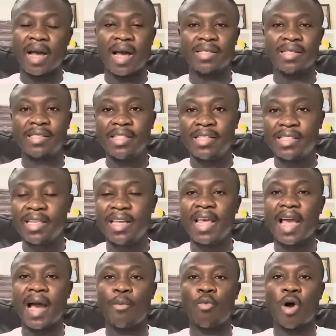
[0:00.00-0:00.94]

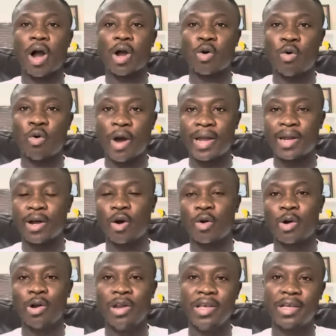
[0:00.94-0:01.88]
Cecilia Mwako and her
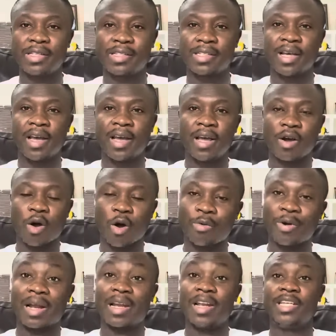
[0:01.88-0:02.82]
colleagues,
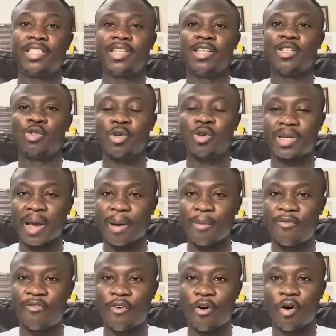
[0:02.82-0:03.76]
congratulations to
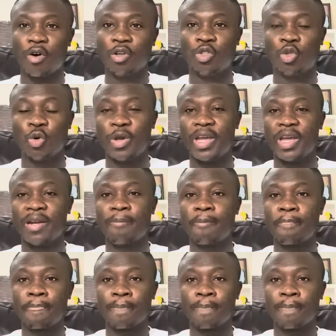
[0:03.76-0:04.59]
them for doing